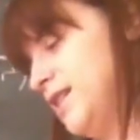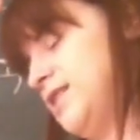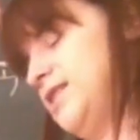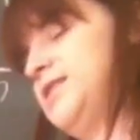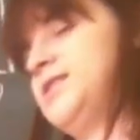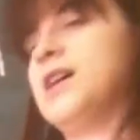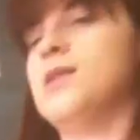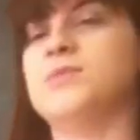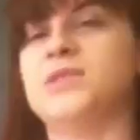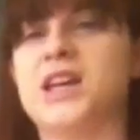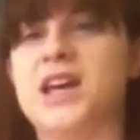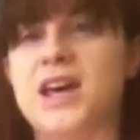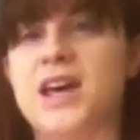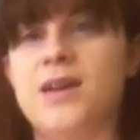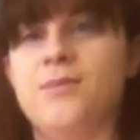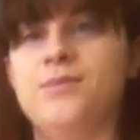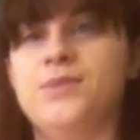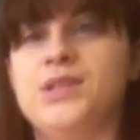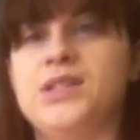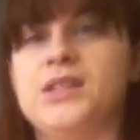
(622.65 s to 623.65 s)

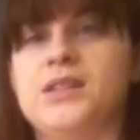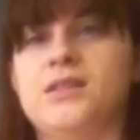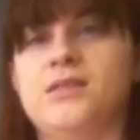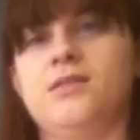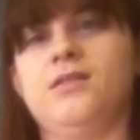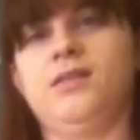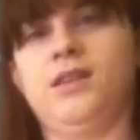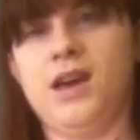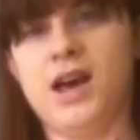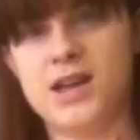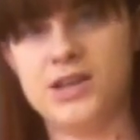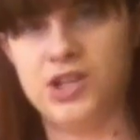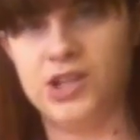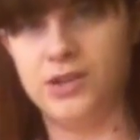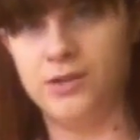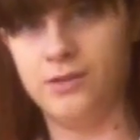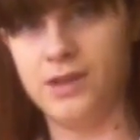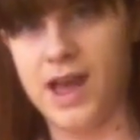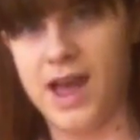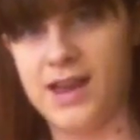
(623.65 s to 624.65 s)
Sometimes kanji
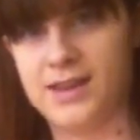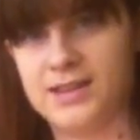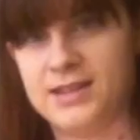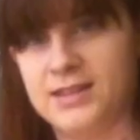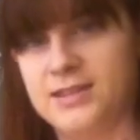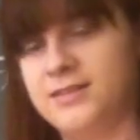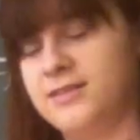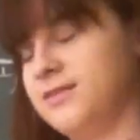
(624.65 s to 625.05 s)
do that.